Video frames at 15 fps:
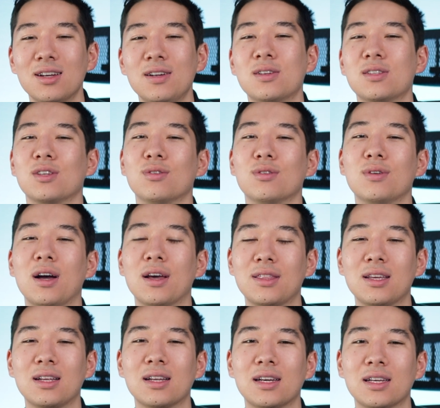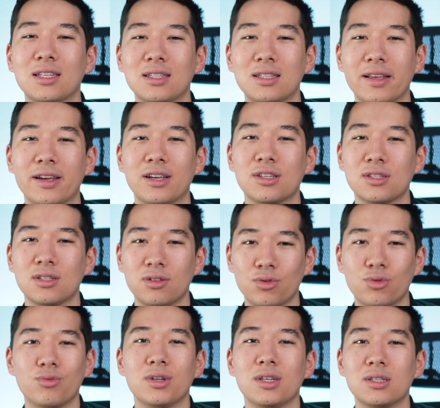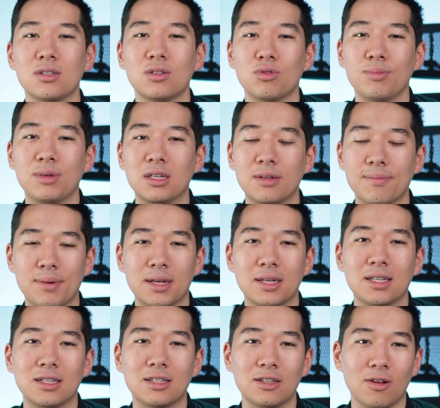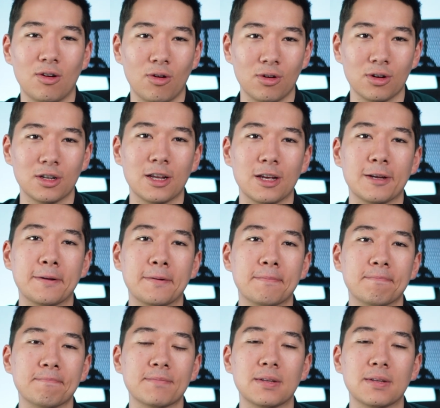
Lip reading: So I think like there is no reason to be dependent on